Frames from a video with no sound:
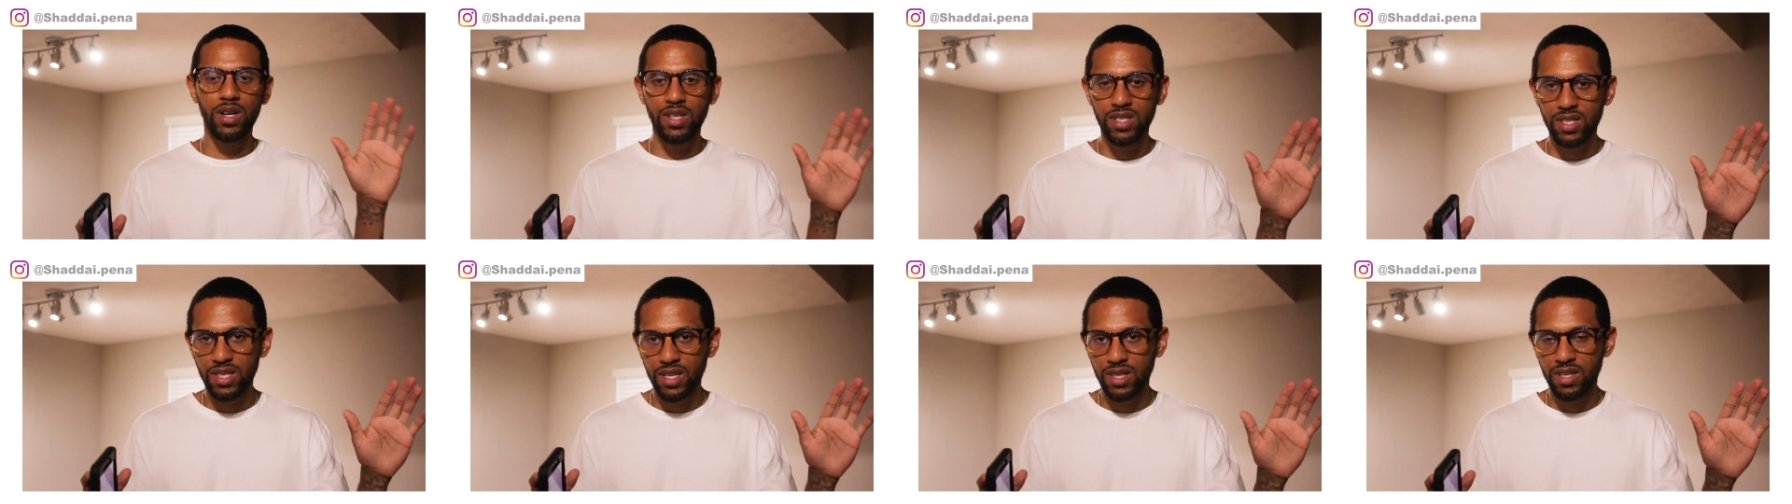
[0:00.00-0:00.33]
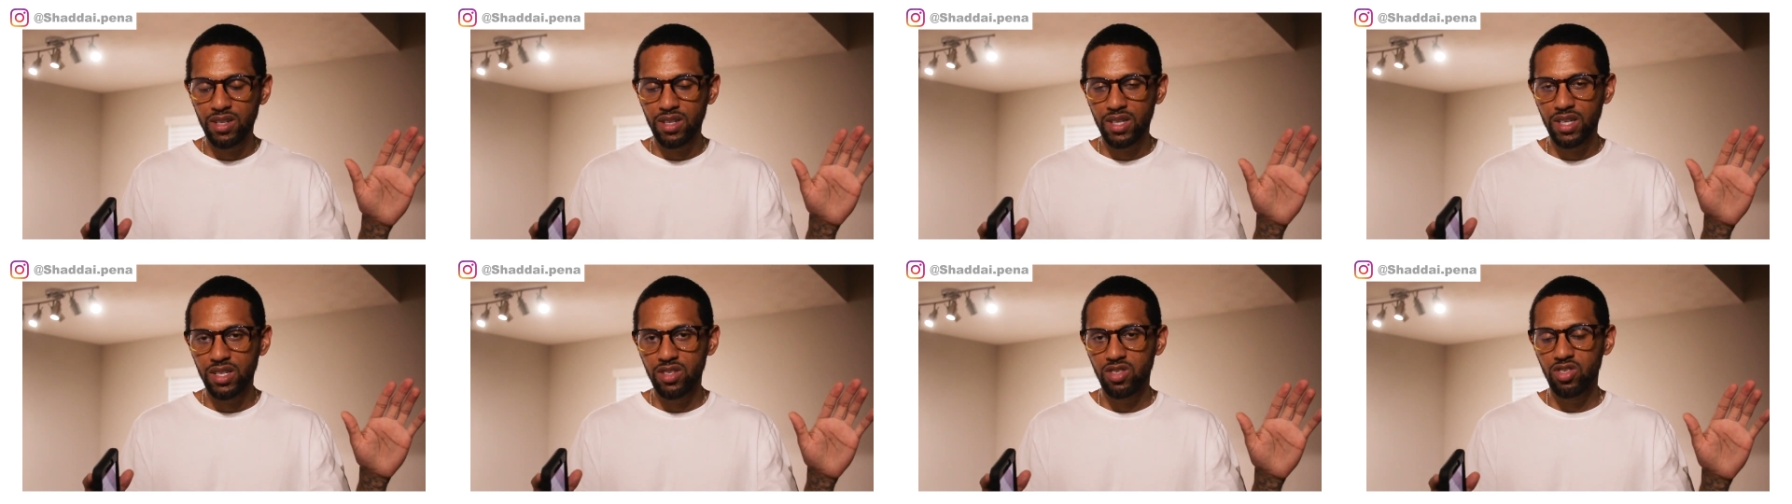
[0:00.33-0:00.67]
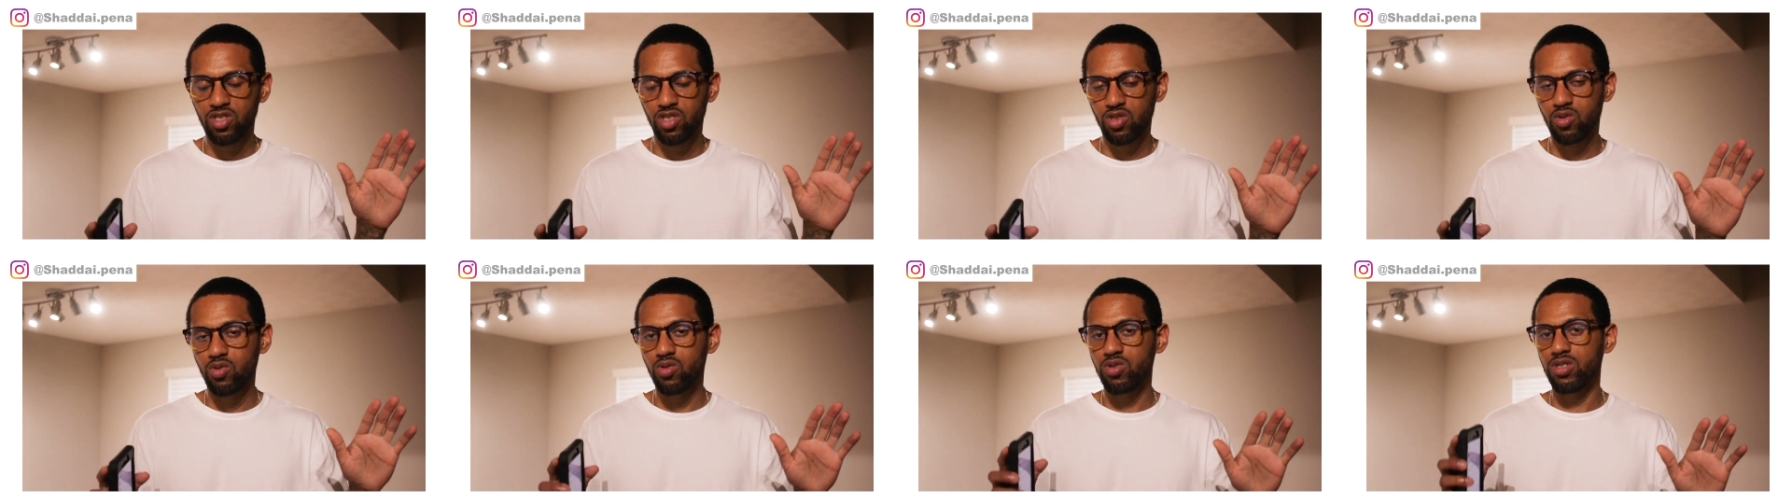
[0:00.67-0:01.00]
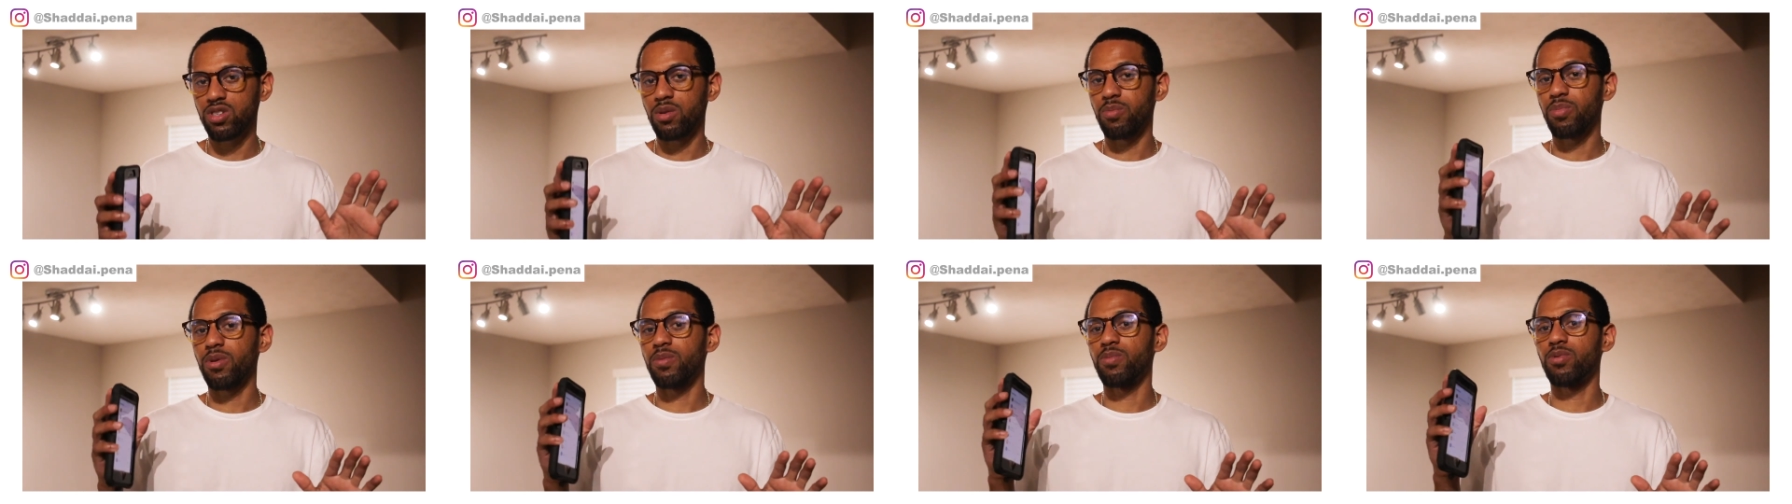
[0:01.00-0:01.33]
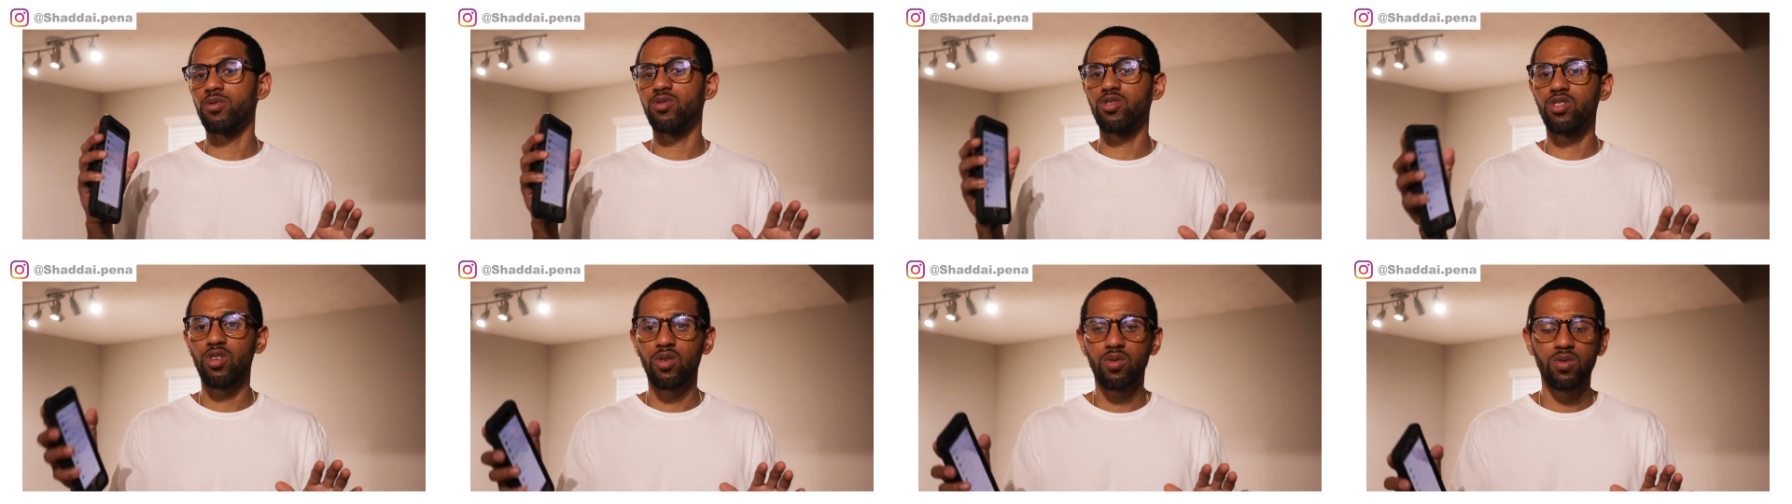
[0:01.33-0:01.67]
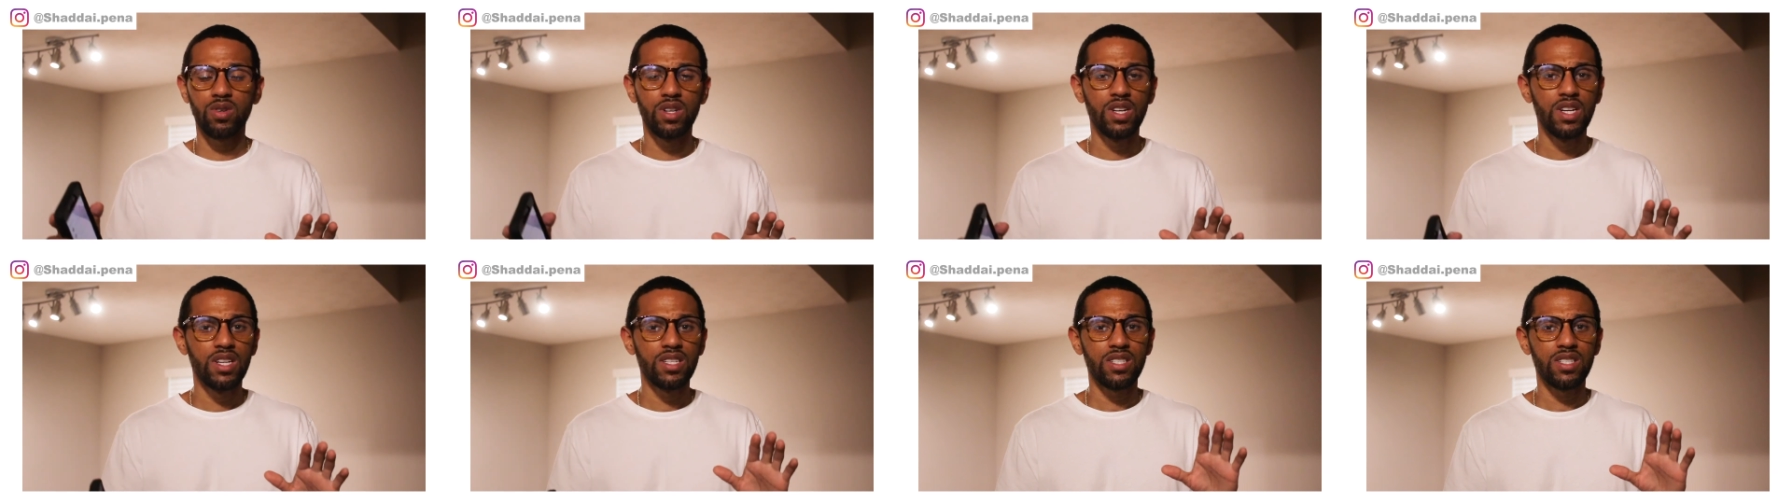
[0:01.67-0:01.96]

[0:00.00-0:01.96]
to send their kids to school, some people don't.